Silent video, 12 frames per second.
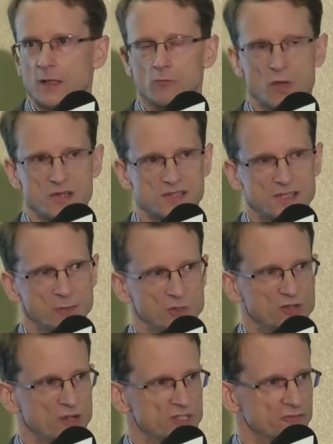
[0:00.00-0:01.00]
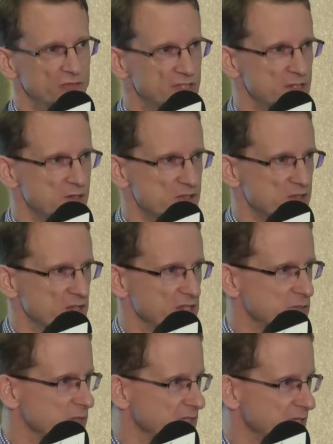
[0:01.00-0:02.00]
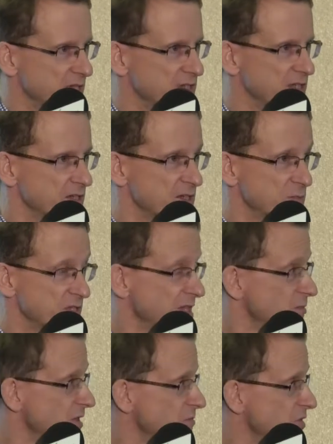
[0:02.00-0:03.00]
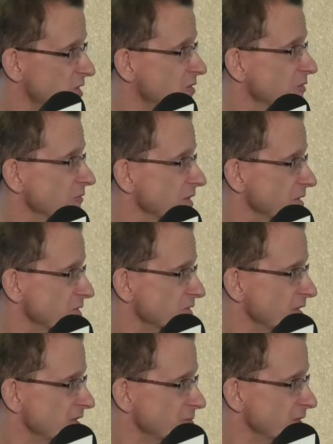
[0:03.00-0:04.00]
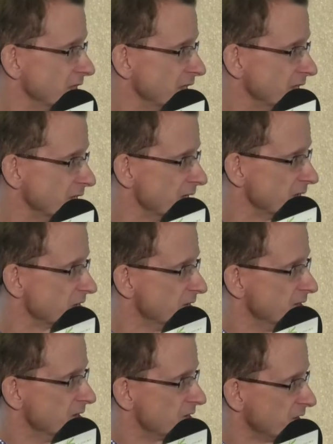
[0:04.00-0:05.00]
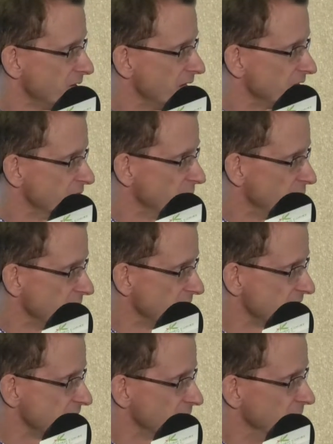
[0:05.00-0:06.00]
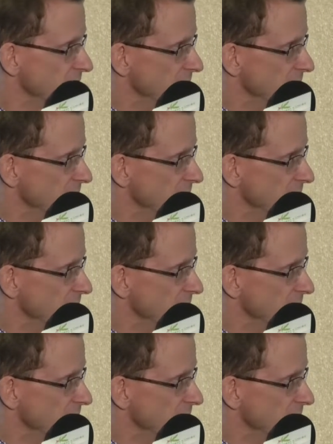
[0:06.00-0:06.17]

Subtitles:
Mostly we tried to reuse transmitting antennas, but sometimes you couldn't reuse transmitting antennas, so you had to replace them.